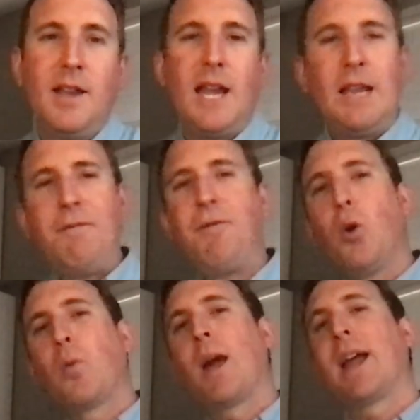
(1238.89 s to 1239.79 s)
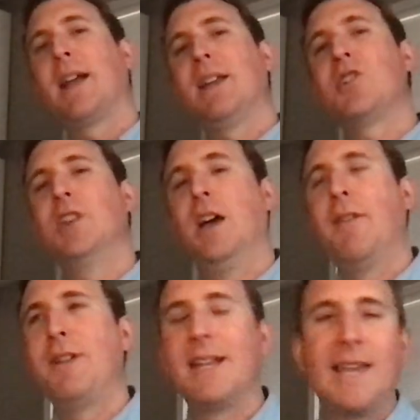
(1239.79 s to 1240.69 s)
In full recognition
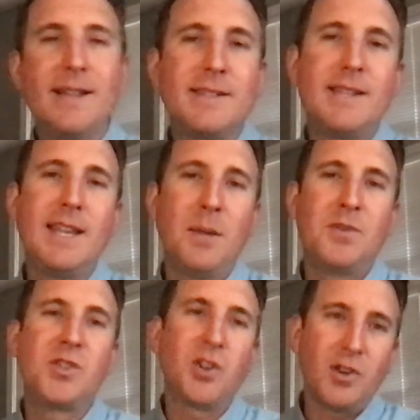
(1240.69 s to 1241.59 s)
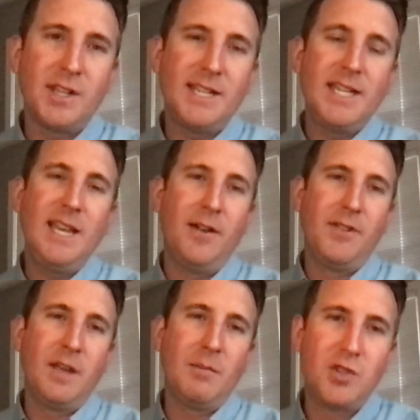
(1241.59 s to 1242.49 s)
of and against the absurdity of
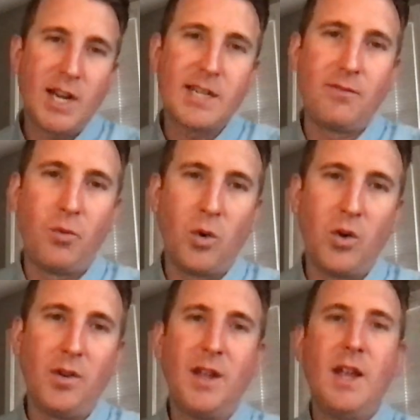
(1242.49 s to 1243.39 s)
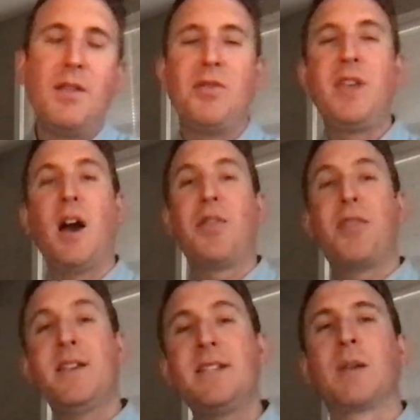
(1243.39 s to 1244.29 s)
the objective world, the
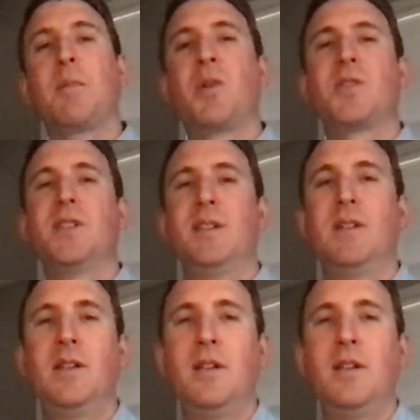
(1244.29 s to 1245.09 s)
authentic person